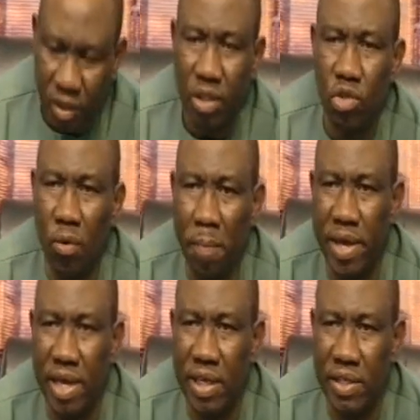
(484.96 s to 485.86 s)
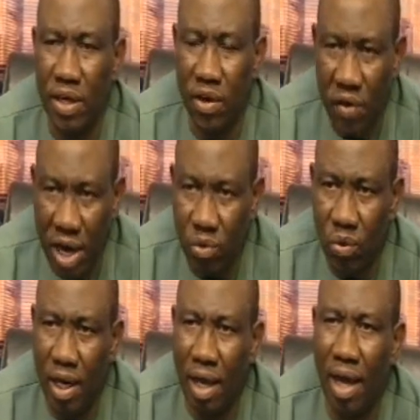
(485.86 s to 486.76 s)
to be his
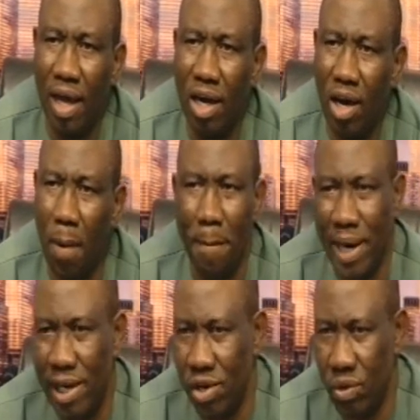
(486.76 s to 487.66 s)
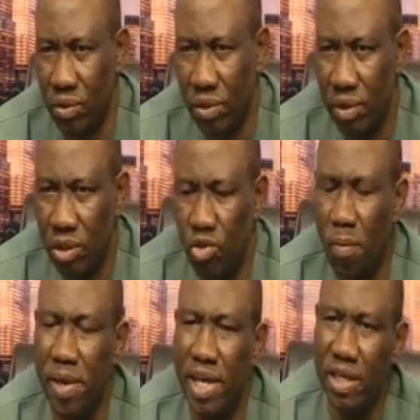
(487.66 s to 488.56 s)
regular companions. To
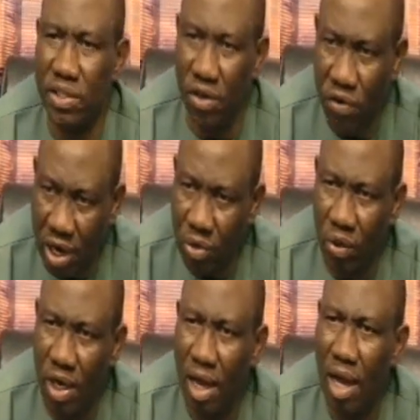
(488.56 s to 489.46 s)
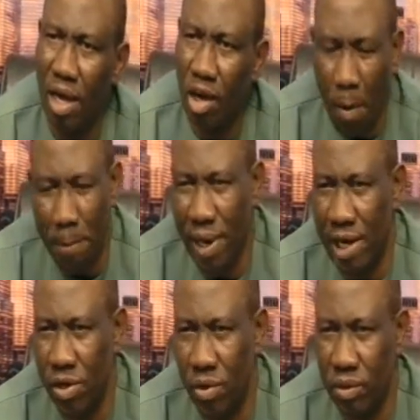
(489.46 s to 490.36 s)
be his regular
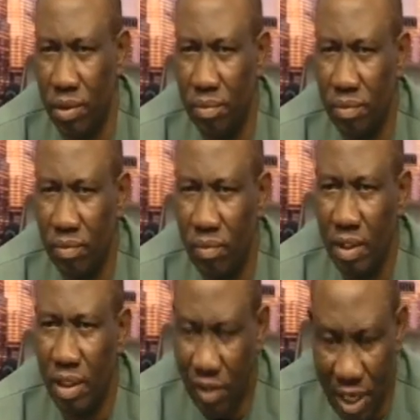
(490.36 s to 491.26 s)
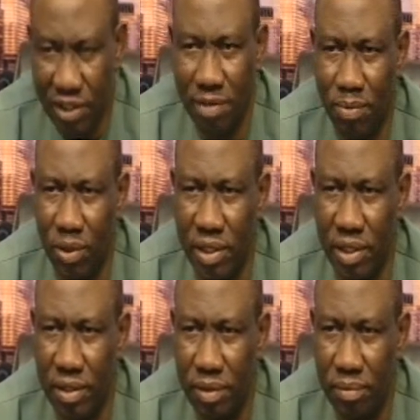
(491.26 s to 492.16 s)
companions. Now that's important.
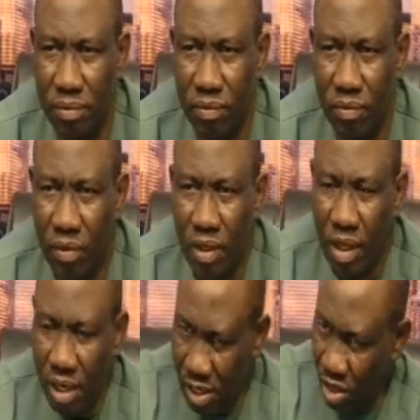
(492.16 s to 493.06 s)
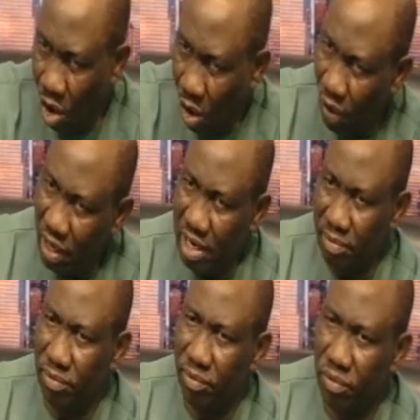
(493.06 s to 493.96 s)
He called them
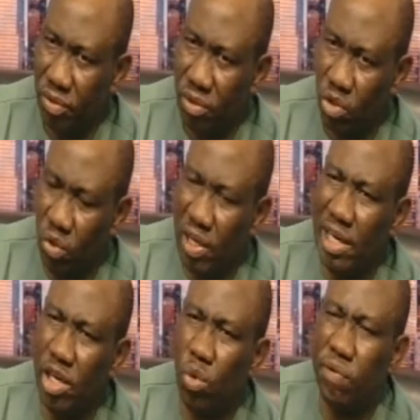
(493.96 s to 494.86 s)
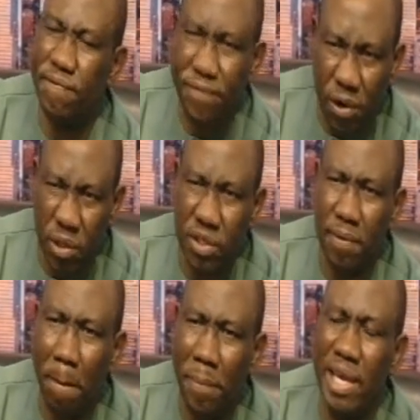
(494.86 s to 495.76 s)
so that they would first
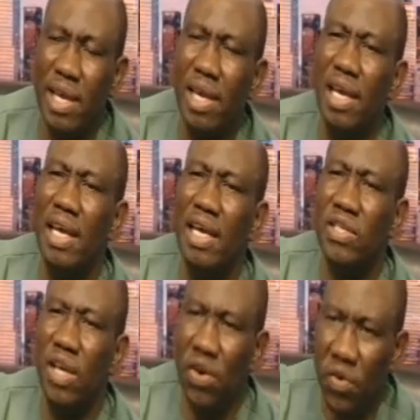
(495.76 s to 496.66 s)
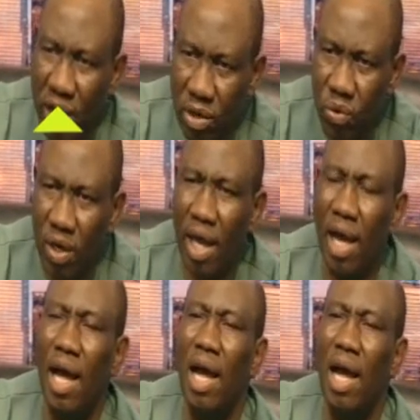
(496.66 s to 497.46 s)
be his regular